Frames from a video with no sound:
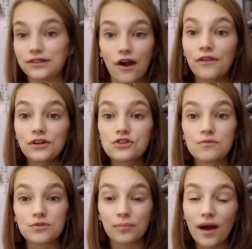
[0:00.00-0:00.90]
that in the
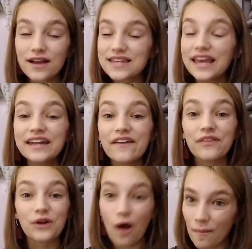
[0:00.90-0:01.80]
description box in
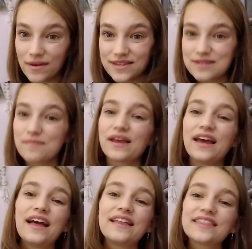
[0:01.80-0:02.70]
the comments.
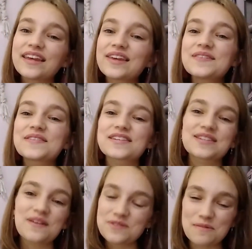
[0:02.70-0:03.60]
Thank you
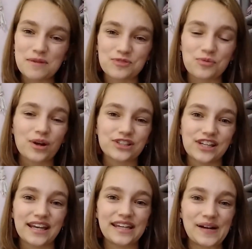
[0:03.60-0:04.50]
so, so much for
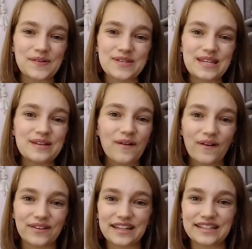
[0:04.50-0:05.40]
watching, and I will see you
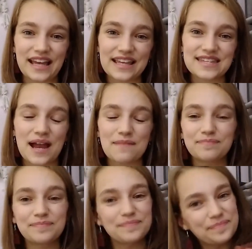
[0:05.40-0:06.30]
all again next
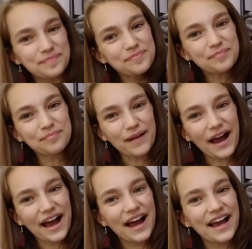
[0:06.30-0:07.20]
time.
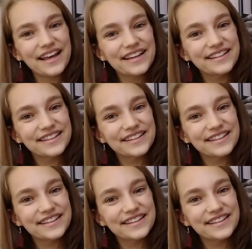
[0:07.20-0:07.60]
Bye!